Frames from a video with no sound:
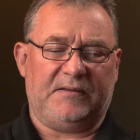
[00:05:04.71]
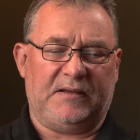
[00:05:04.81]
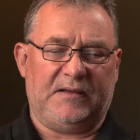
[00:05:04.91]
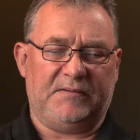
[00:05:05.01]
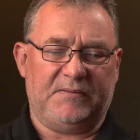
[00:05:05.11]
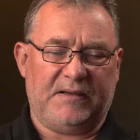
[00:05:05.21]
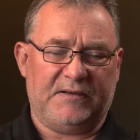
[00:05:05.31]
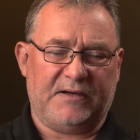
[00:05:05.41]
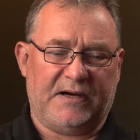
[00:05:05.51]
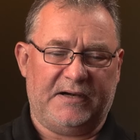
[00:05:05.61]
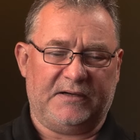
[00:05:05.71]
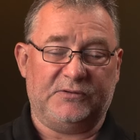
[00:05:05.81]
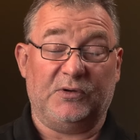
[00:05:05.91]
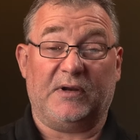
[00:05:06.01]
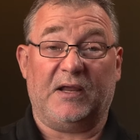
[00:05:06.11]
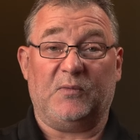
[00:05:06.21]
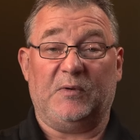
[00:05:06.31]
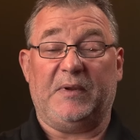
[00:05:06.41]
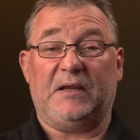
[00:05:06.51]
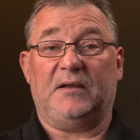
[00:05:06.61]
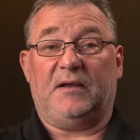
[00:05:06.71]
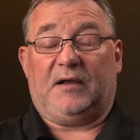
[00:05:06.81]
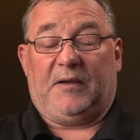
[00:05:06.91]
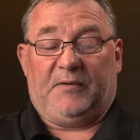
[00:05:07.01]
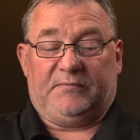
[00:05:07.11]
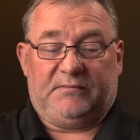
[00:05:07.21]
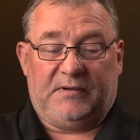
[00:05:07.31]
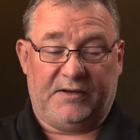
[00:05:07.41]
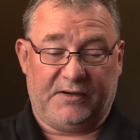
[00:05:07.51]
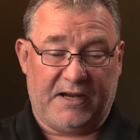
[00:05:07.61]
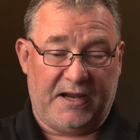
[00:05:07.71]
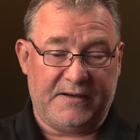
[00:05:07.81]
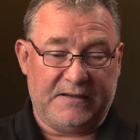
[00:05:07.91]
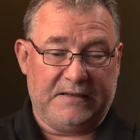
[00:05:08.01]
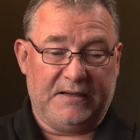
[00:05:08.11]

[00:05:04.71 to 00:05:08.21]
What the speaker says: the entire toolkit would be a couple of 100K